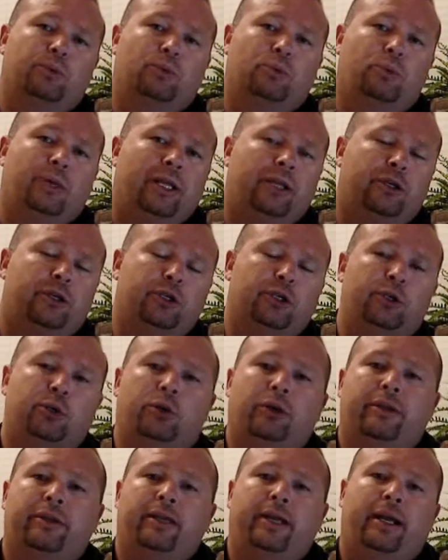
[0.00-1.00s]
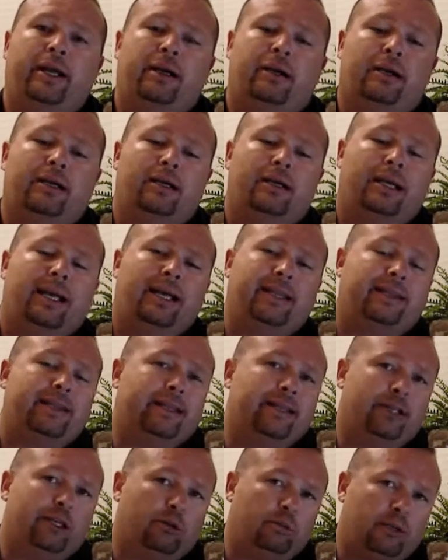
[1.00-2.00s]
whether you are there at the
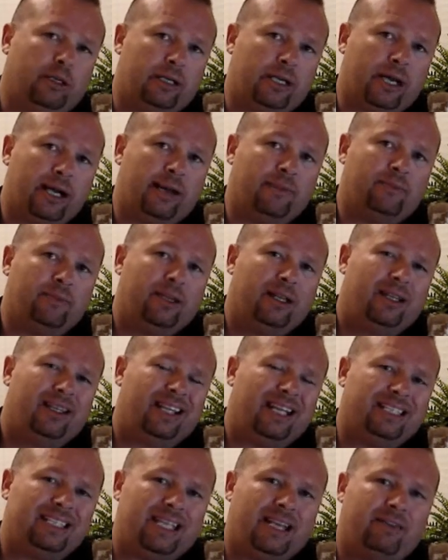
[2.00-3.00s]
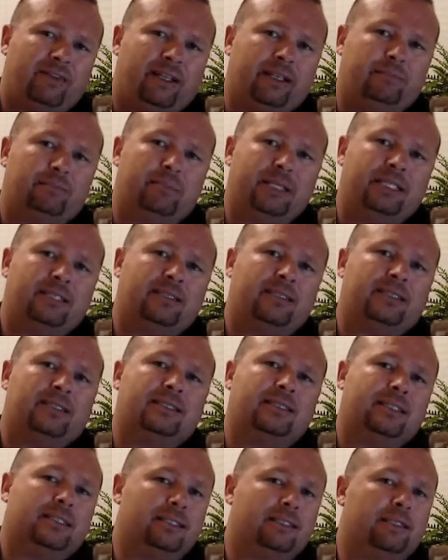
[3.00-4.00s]
helm or not. That's having business
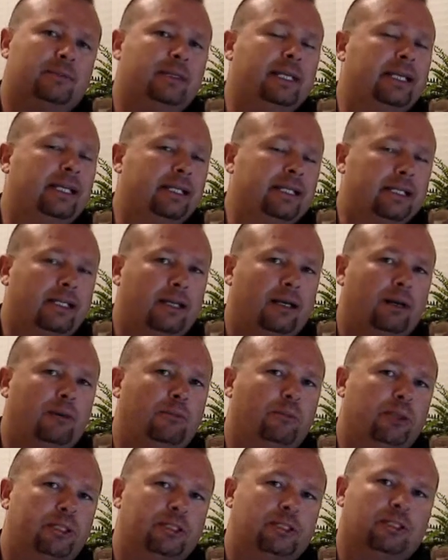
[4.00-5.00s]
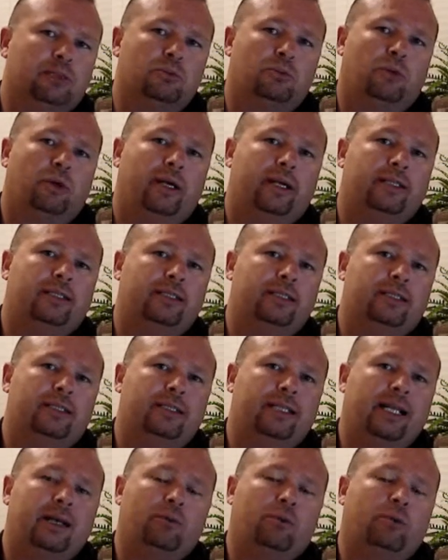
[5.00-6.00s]
system income, which is what
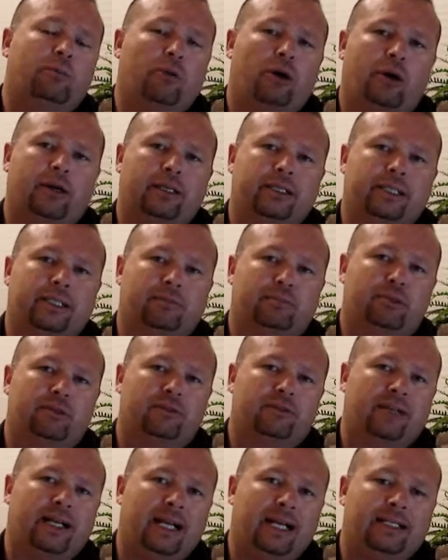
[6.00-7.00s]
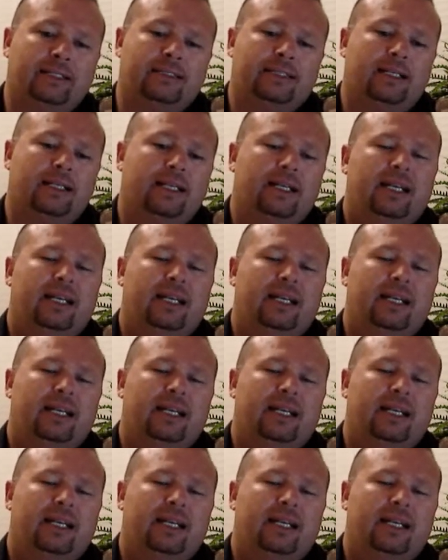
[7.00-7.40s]
network marketing provides.